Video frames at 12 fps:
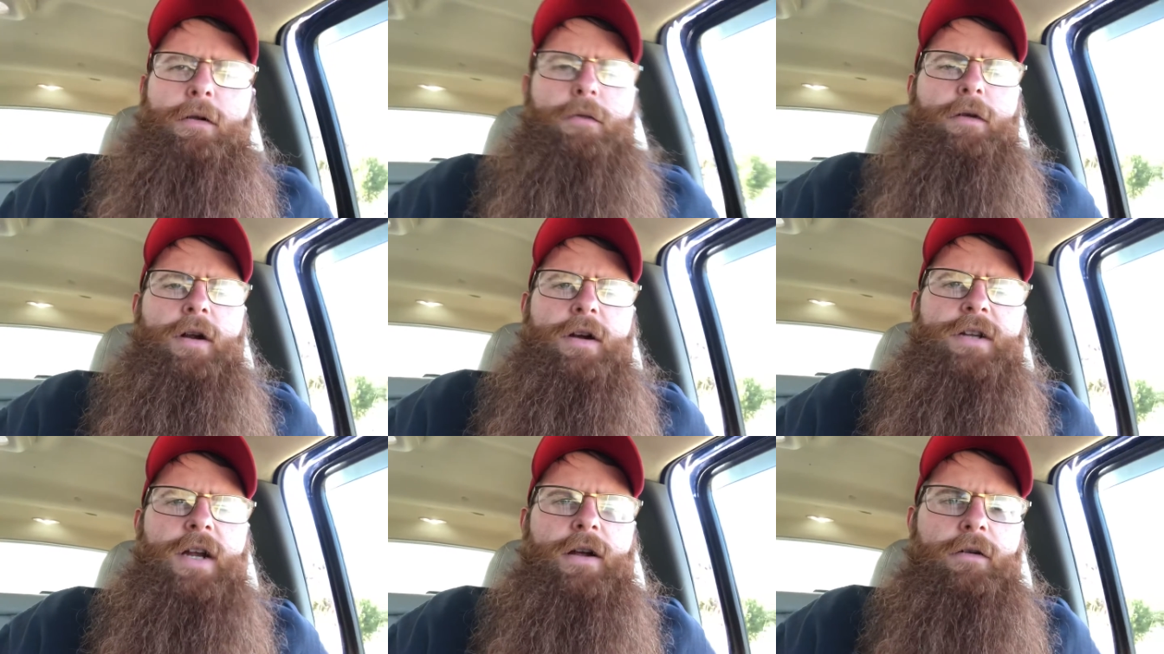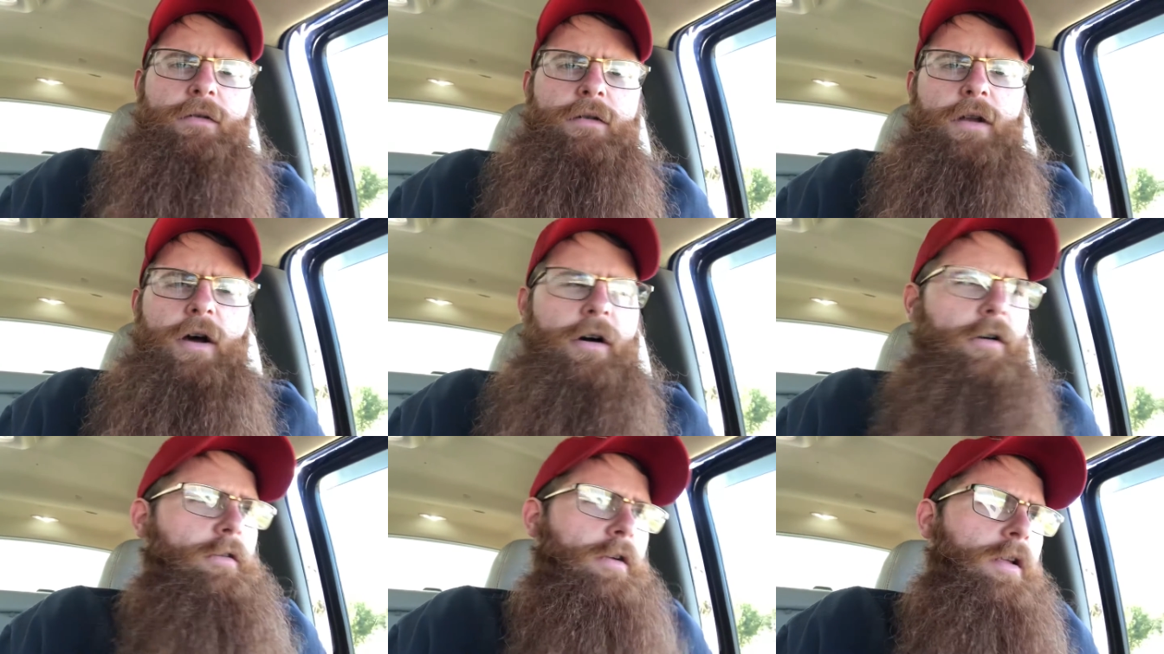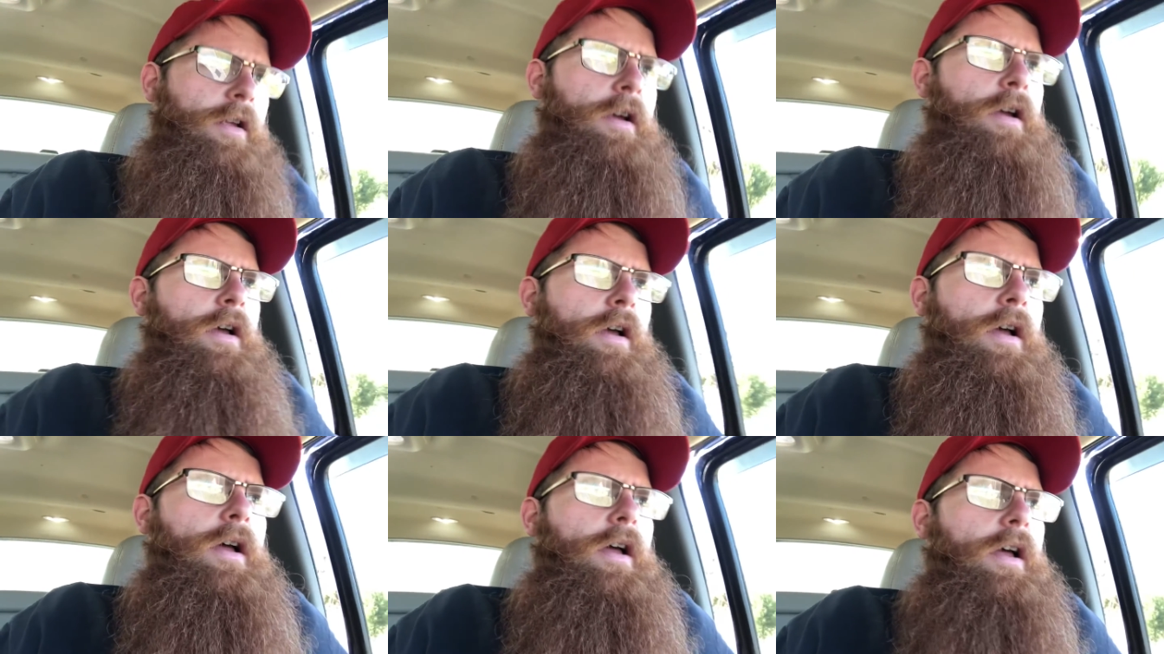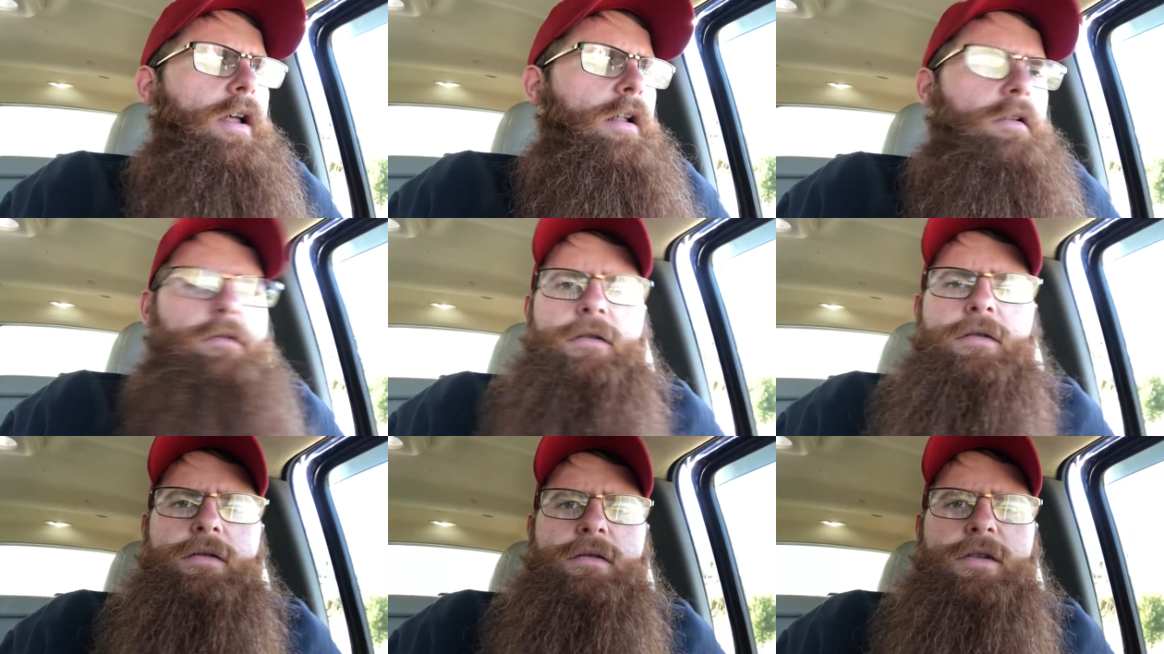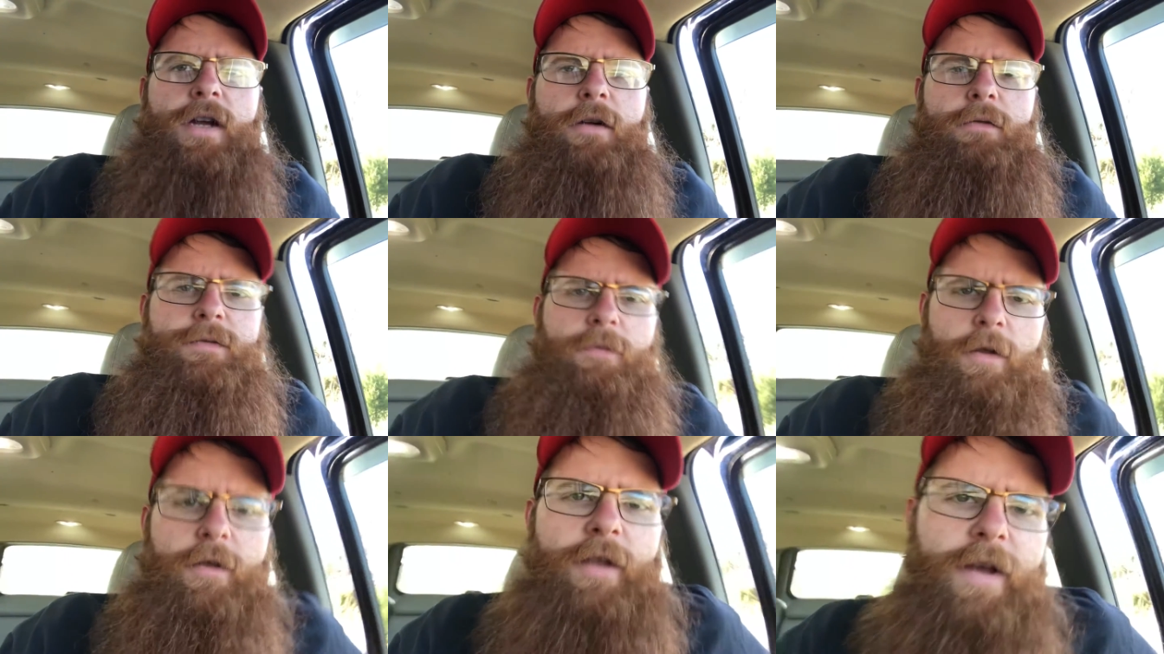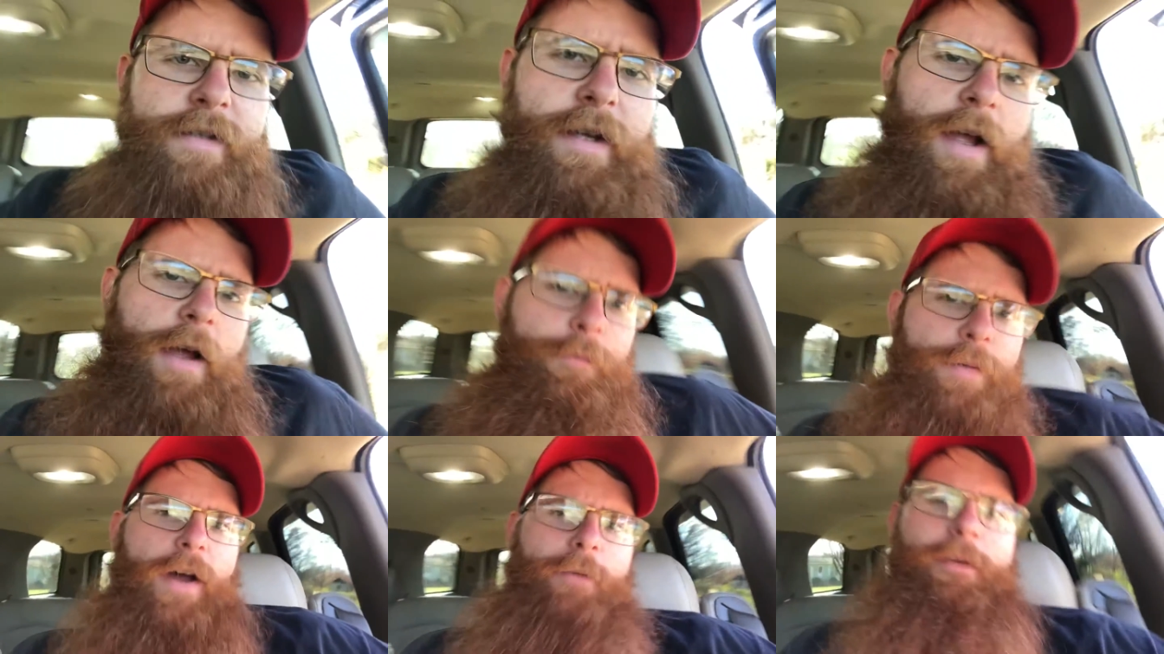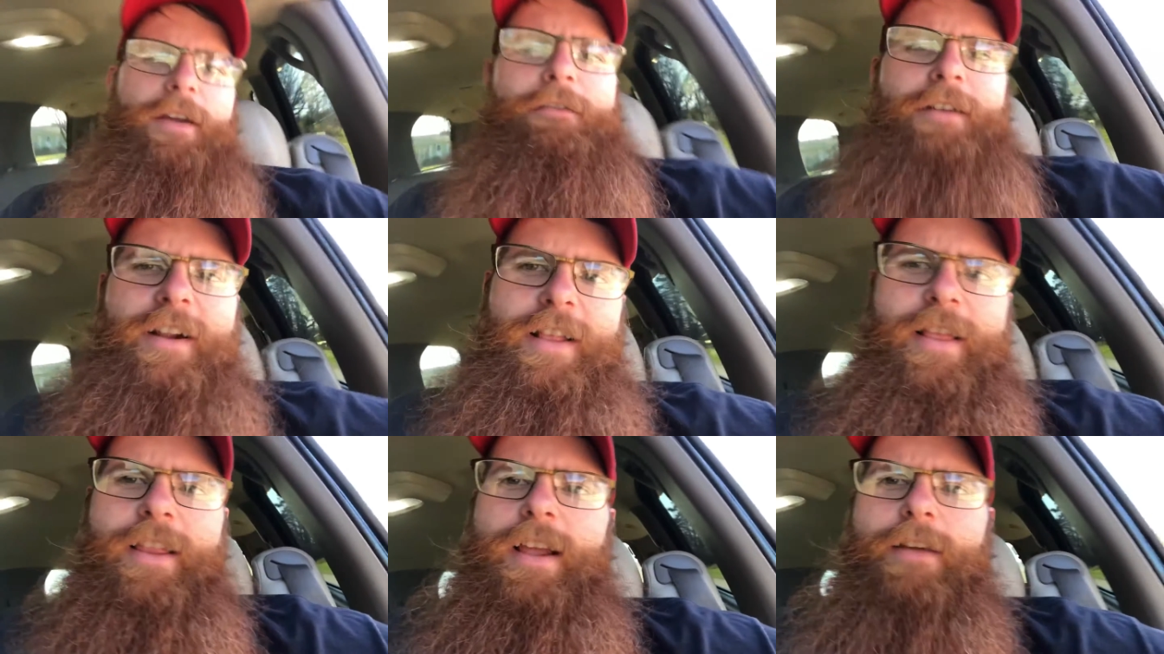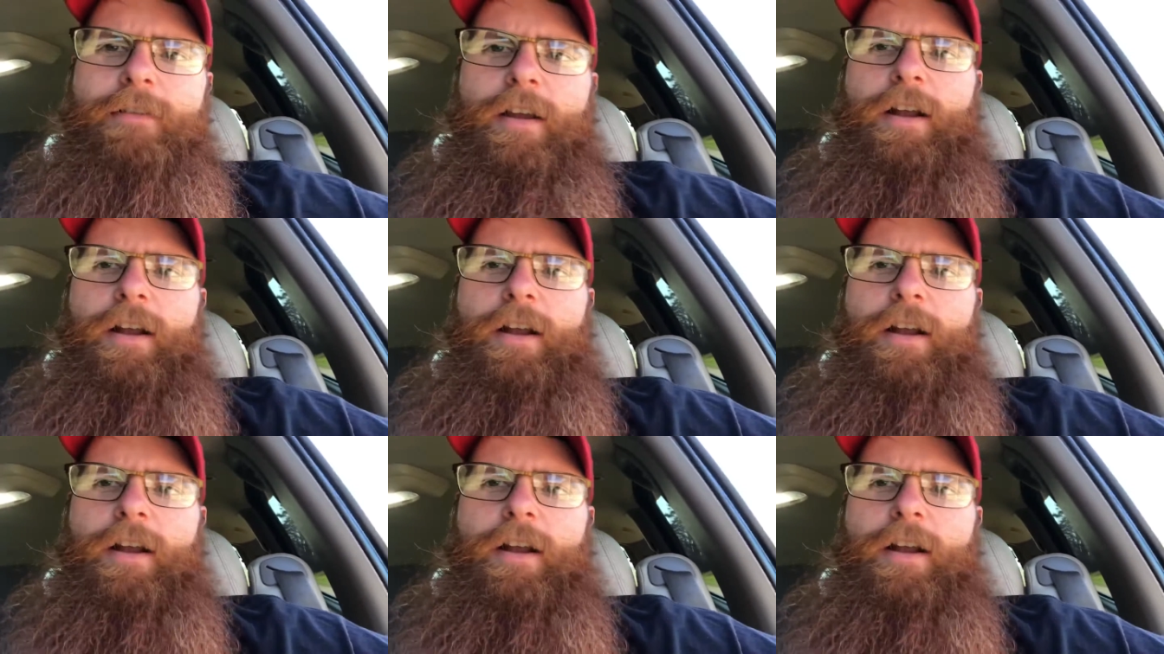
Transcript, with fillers: Went over here to check on the dog and just check on some other things. But I'm getting ready to leave